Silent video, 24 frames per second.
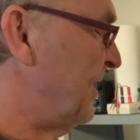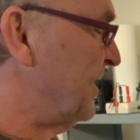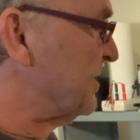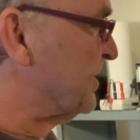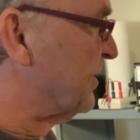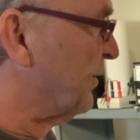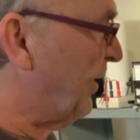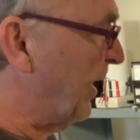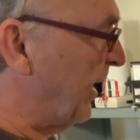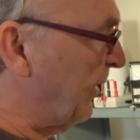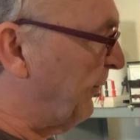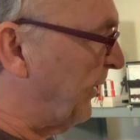
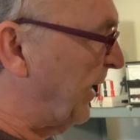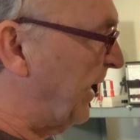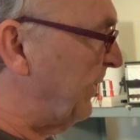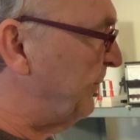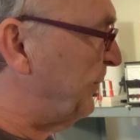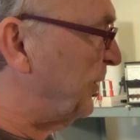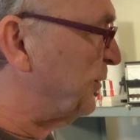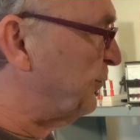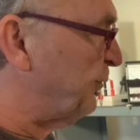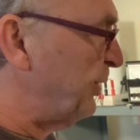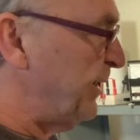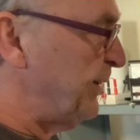anyway,
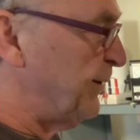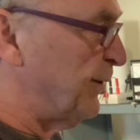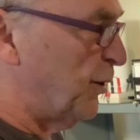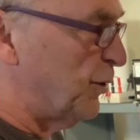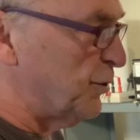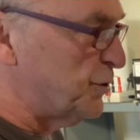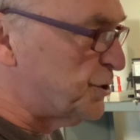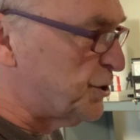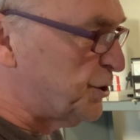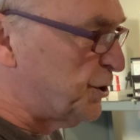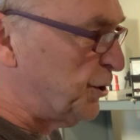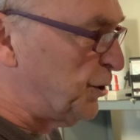between
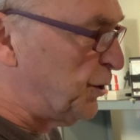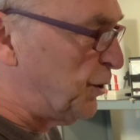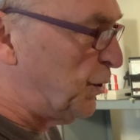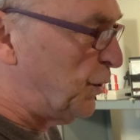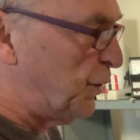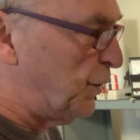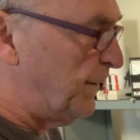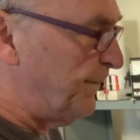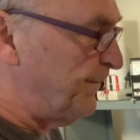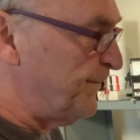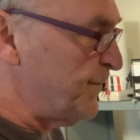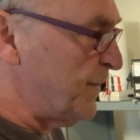those
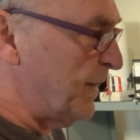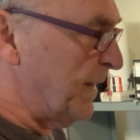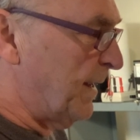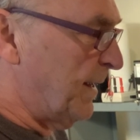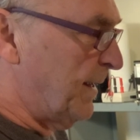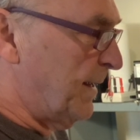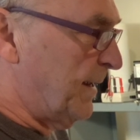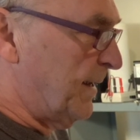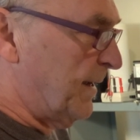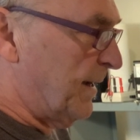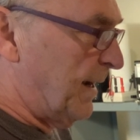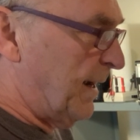2,
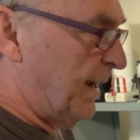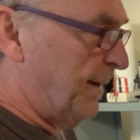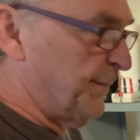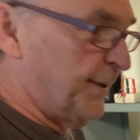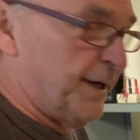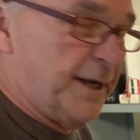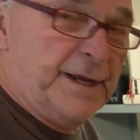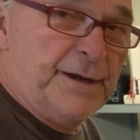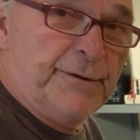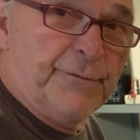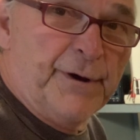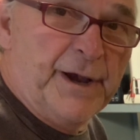I'm
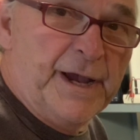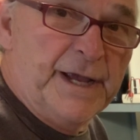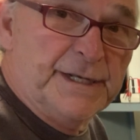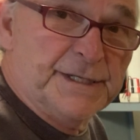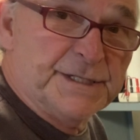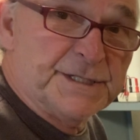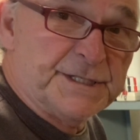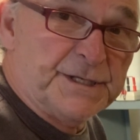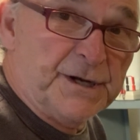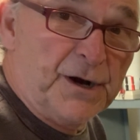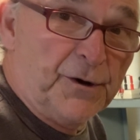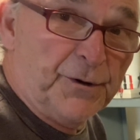getting ready to
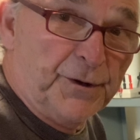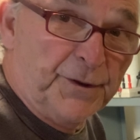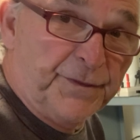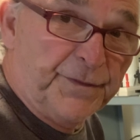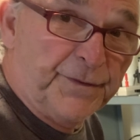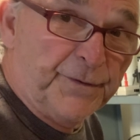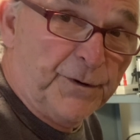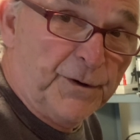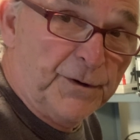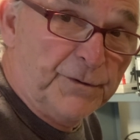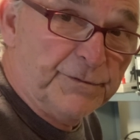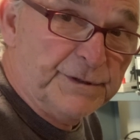start a
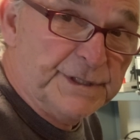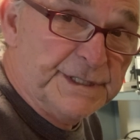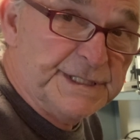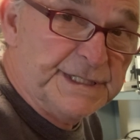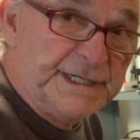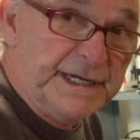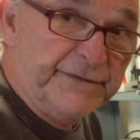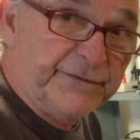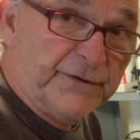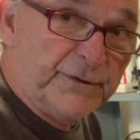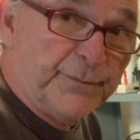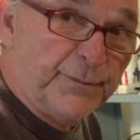3rd
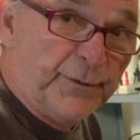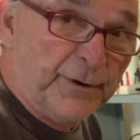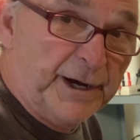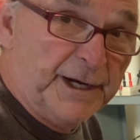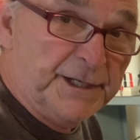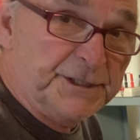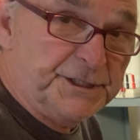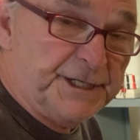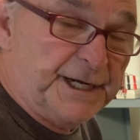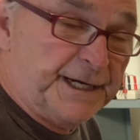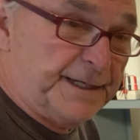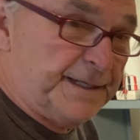receiver
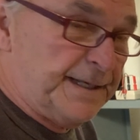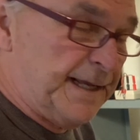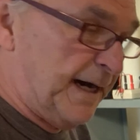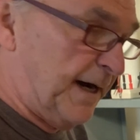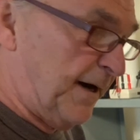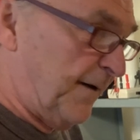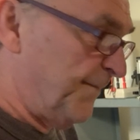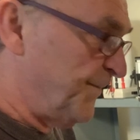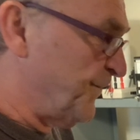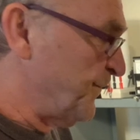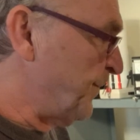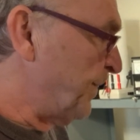project
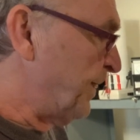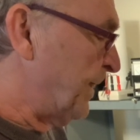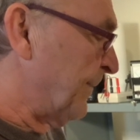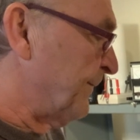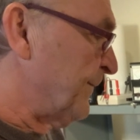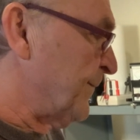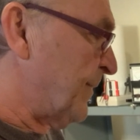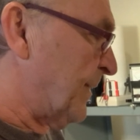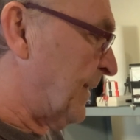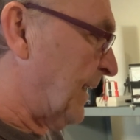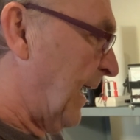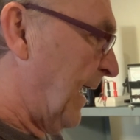now,
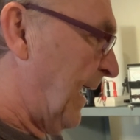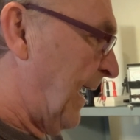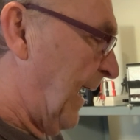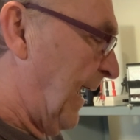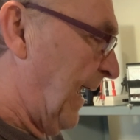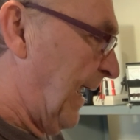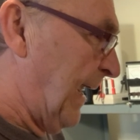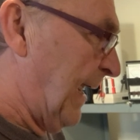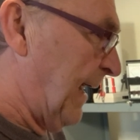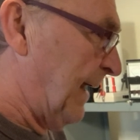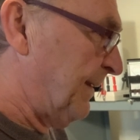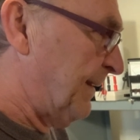
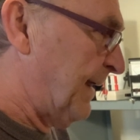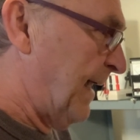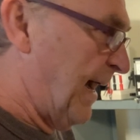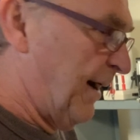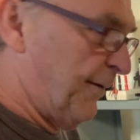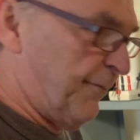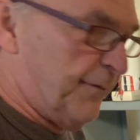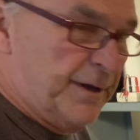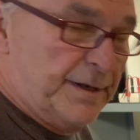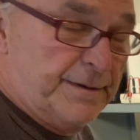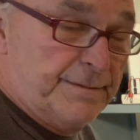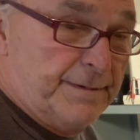and that
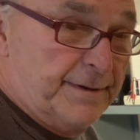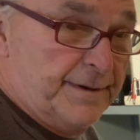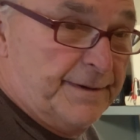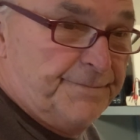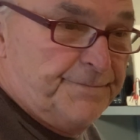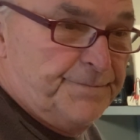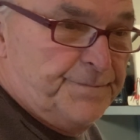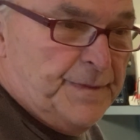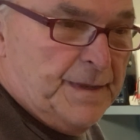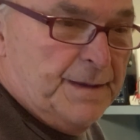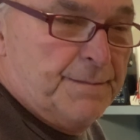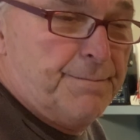one
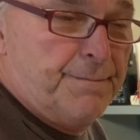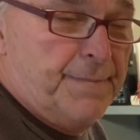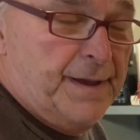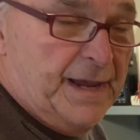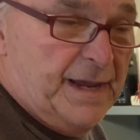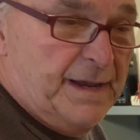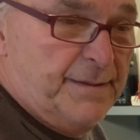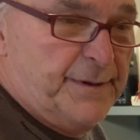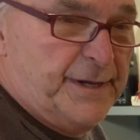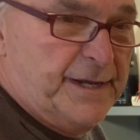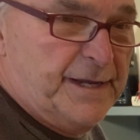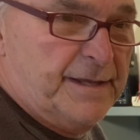
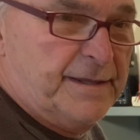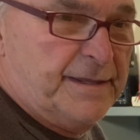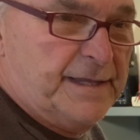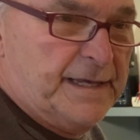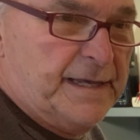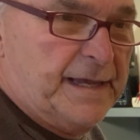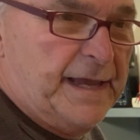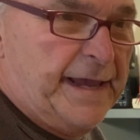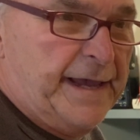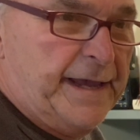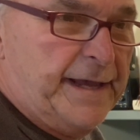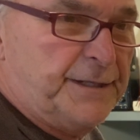may be
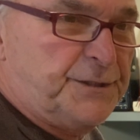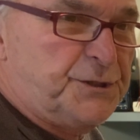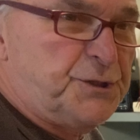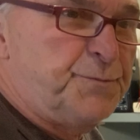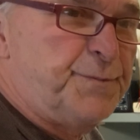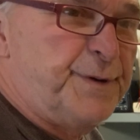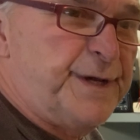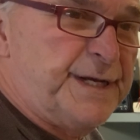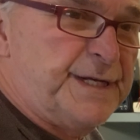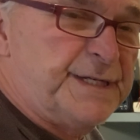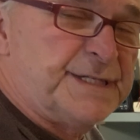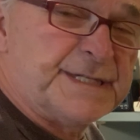the
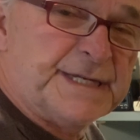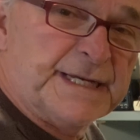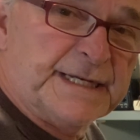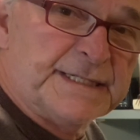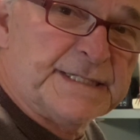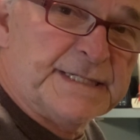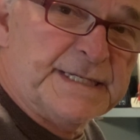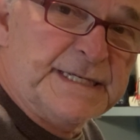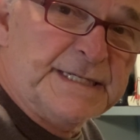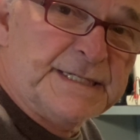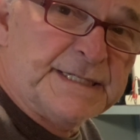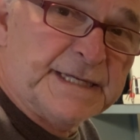
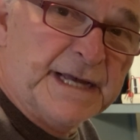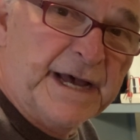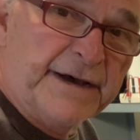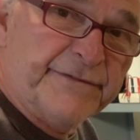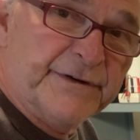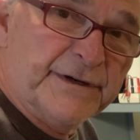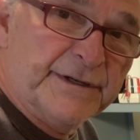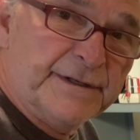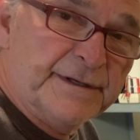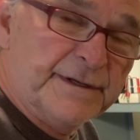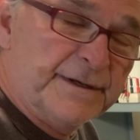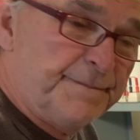
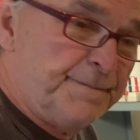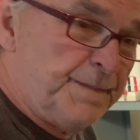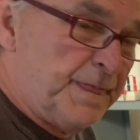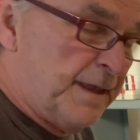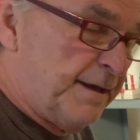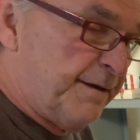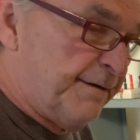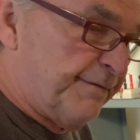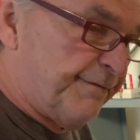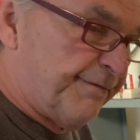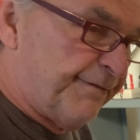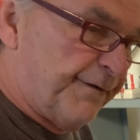HB67
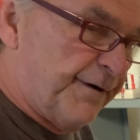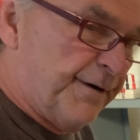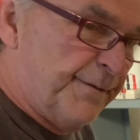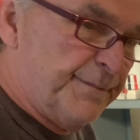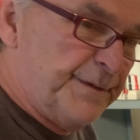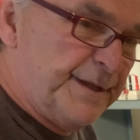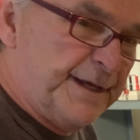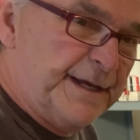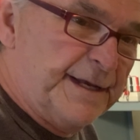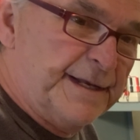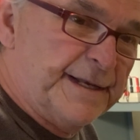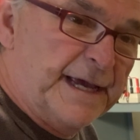from
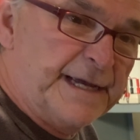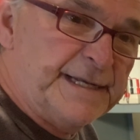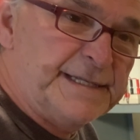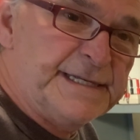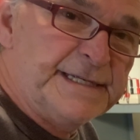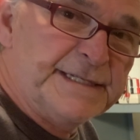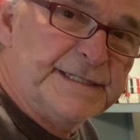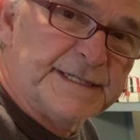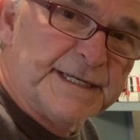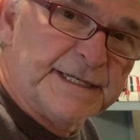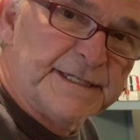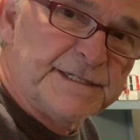the
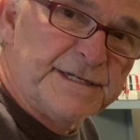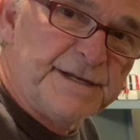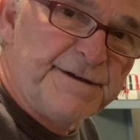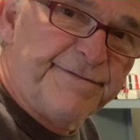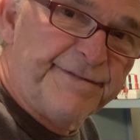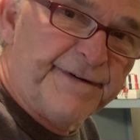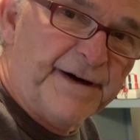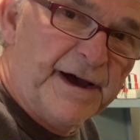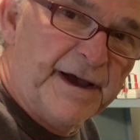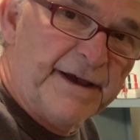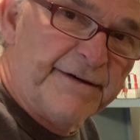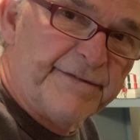
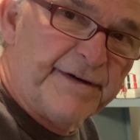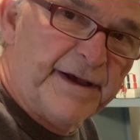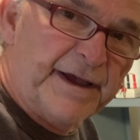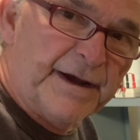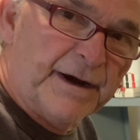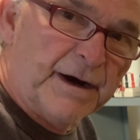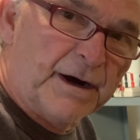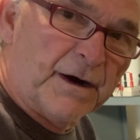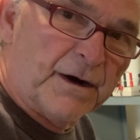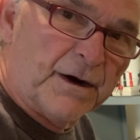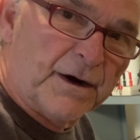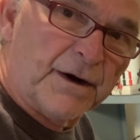1965
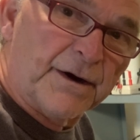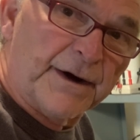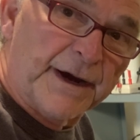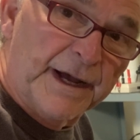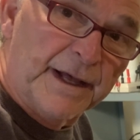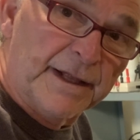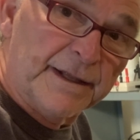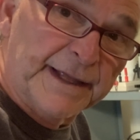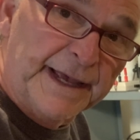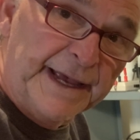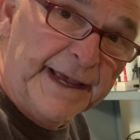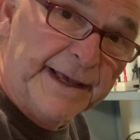
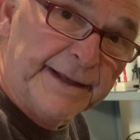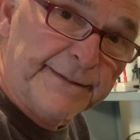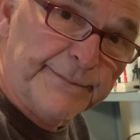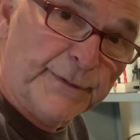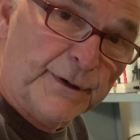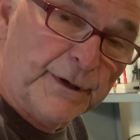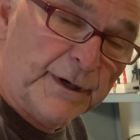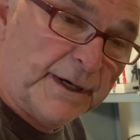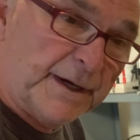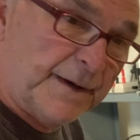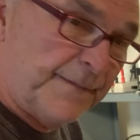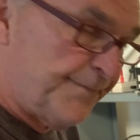ARRL
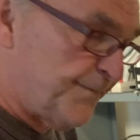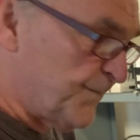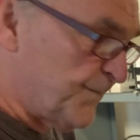handbook.